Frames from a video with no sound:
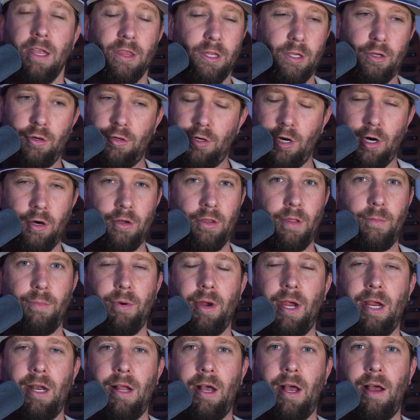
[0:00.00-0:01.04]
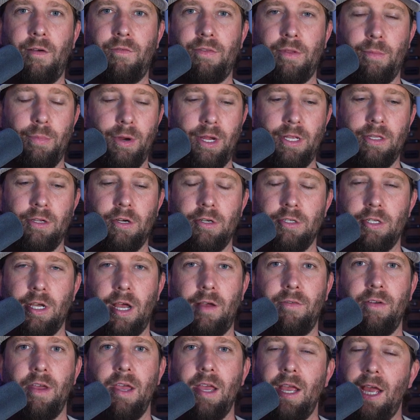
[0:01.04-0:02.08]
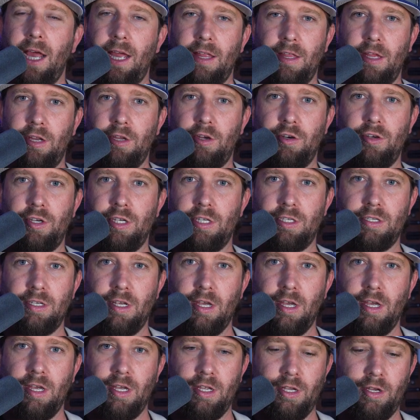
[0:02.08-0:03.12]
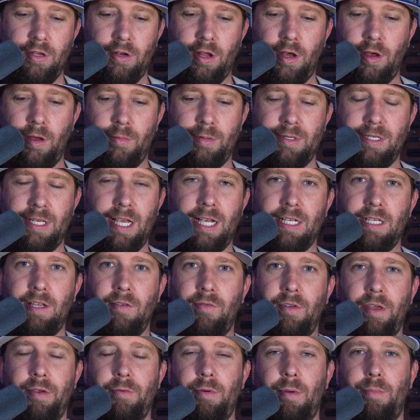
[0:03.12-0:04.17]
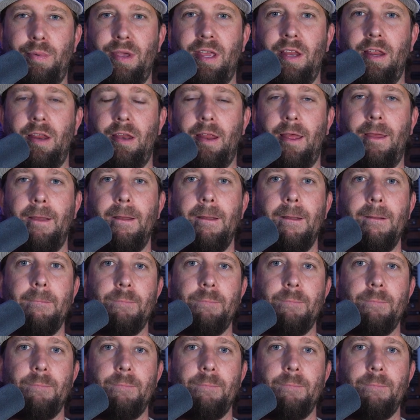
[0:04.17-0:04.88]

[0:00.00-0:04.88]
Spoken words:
That you turn the brain off, the brain turns off, and then you're just, you know, obsessively repeating it.